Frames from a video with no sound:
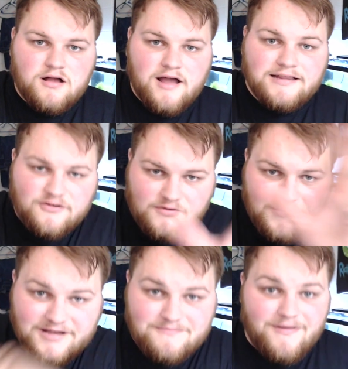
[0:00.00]
Hello
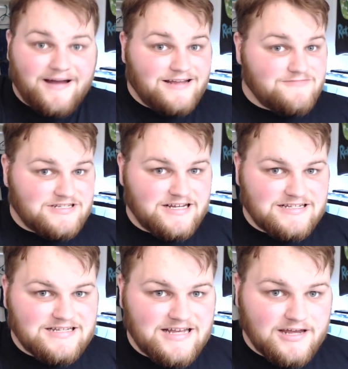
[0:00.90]
everybody, my name is
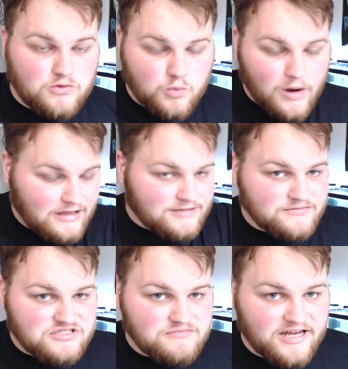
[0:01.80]
Dusty and welcome
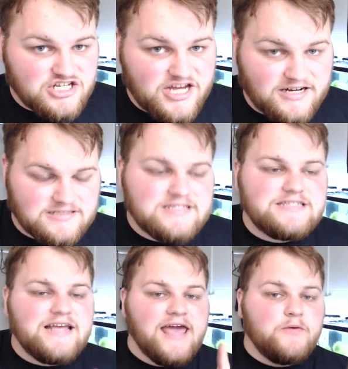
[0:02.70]
to my channel.
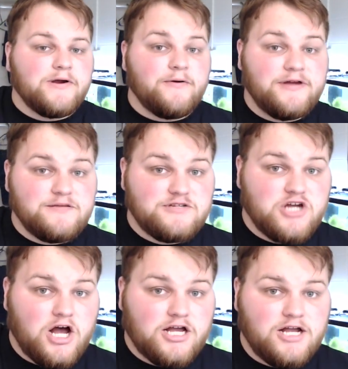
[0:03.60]
Today we're going to be
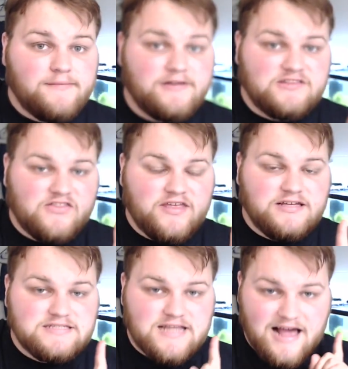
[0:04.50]
talking about the
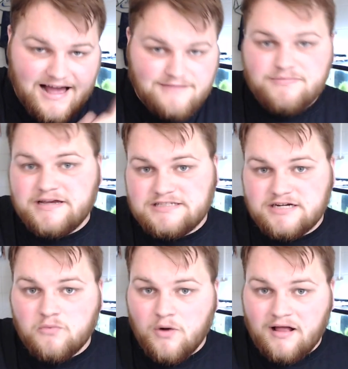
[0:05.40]
things that I picked
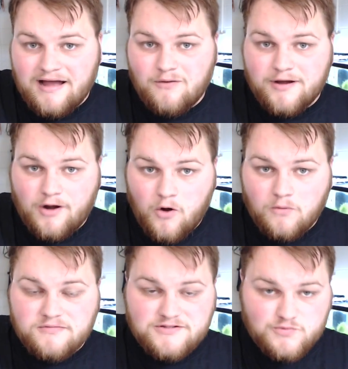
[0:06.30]
up while I went
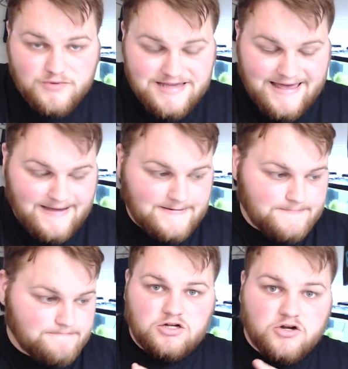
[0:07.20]
home this weekend.
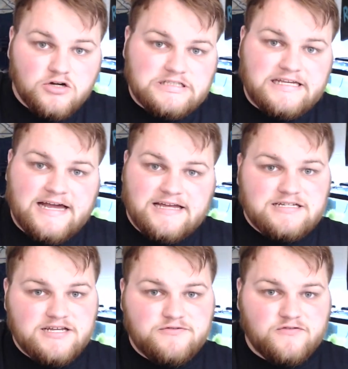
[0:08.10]
Currently I
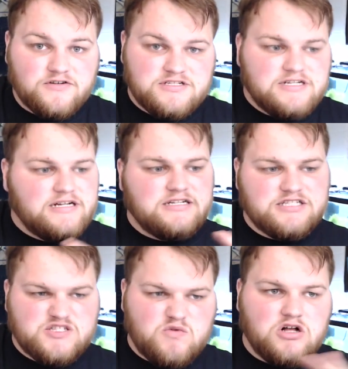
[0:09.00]
attend university in a
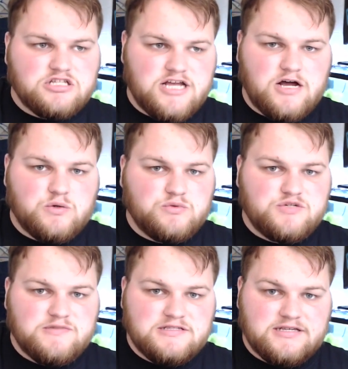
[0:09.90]
small town,
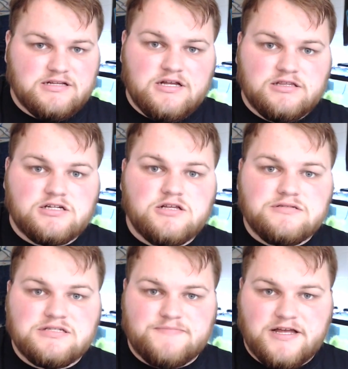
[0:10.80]
which means that the
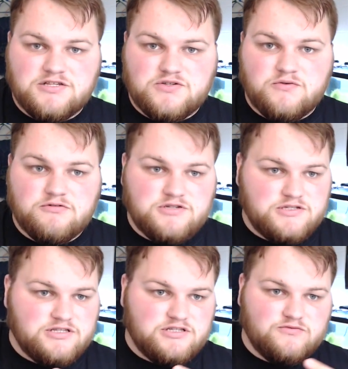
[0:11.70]
closest pet store is
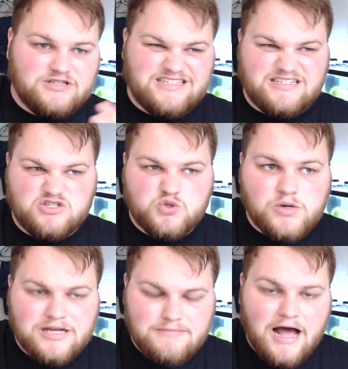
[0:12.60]
within
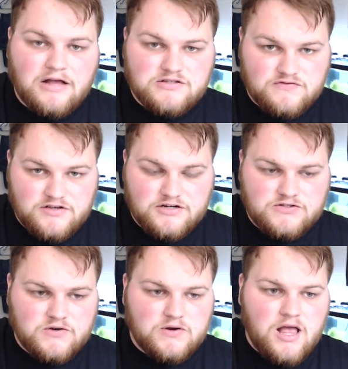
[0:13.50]
20 miles of here,
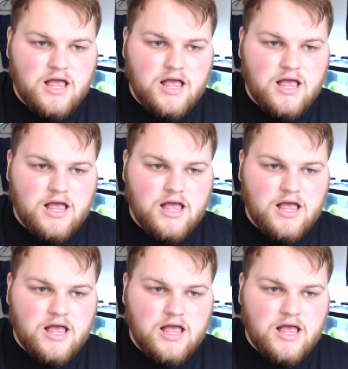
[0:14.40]
so